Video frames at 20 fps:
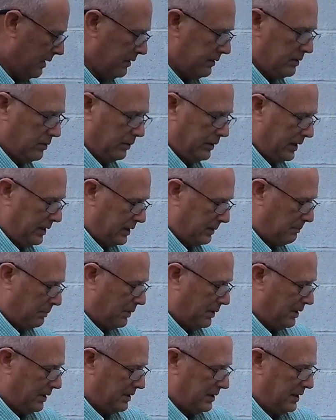You'll need to
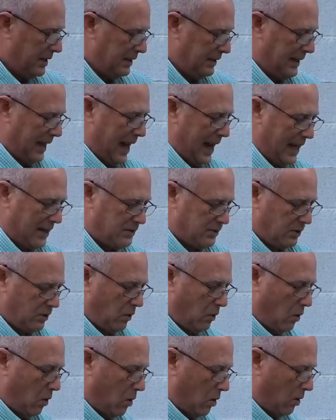put gas and
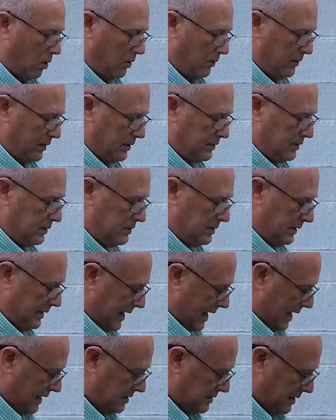oil. This is the
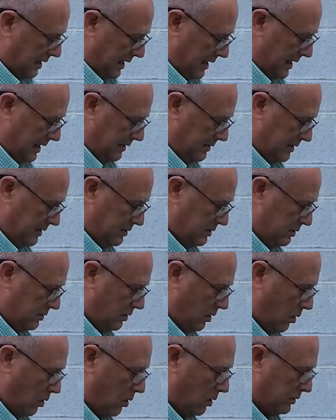gas tank, this is
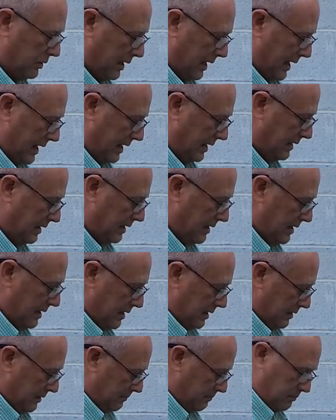the oil tank.
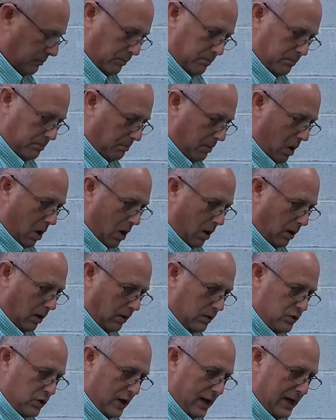
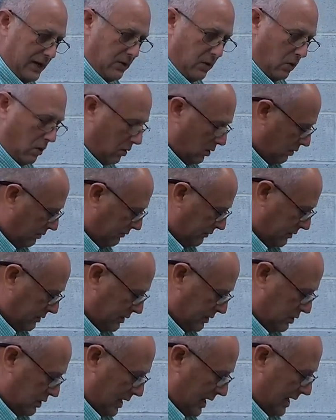Bar chain oil for
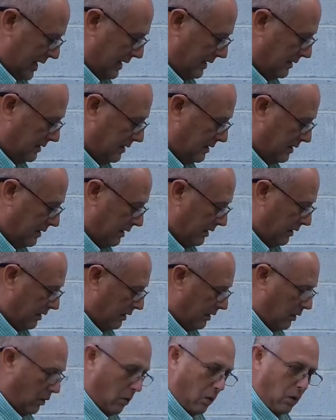the chain,
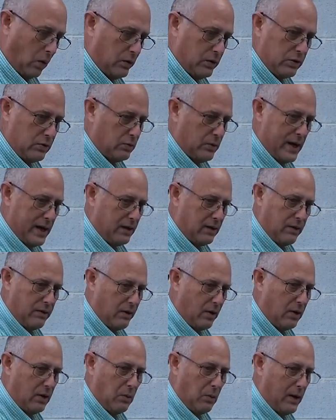or just regular
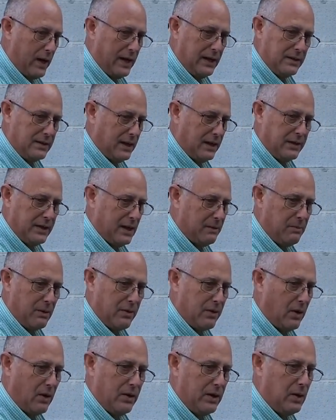30 weight
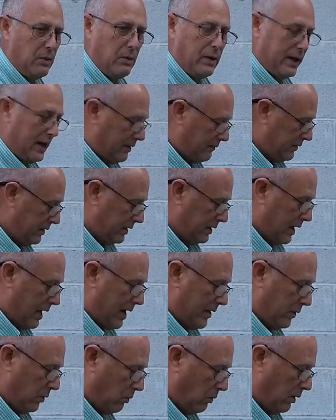10W30, whatever you
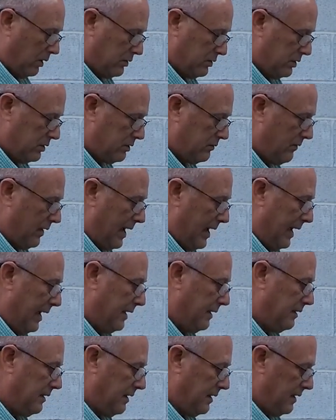got will work just
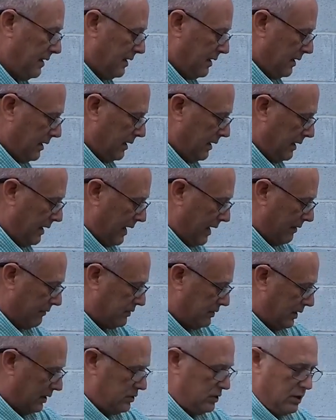fine. I've
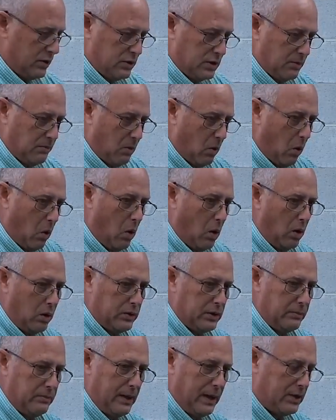sent you some oil
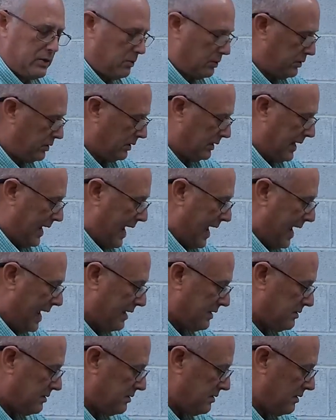to mix with your
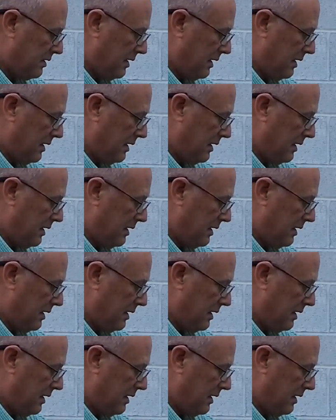gas.